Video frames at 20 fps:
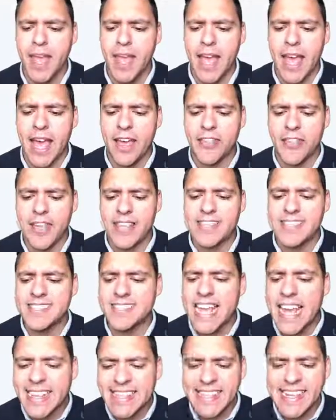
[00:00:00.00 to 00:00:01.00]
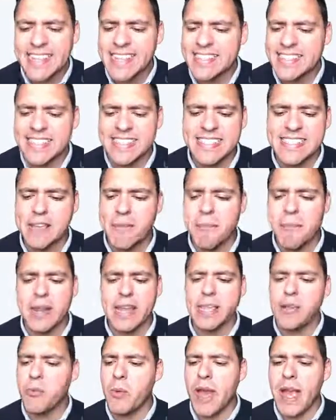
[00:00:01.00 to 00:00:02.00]
And then settings is
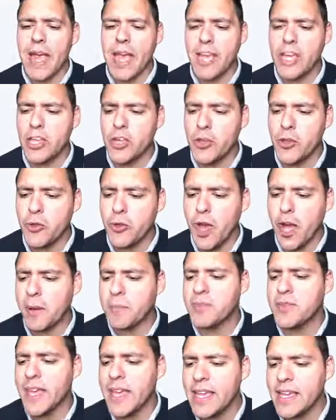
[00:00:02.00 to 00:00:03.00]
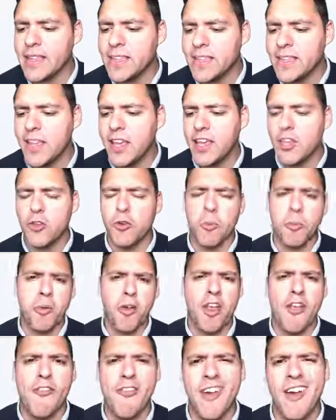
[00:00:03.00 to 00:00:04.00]
simply where you update your
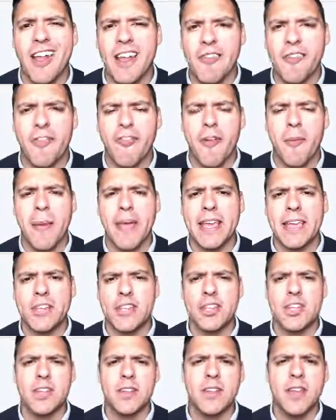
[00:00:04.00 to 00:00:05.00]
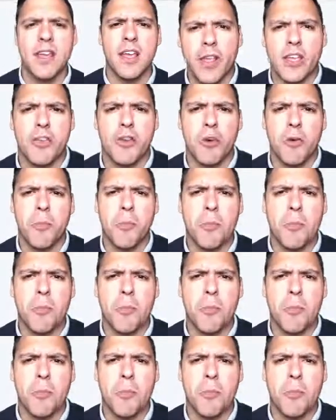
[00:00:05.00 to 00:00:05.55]
profile information, your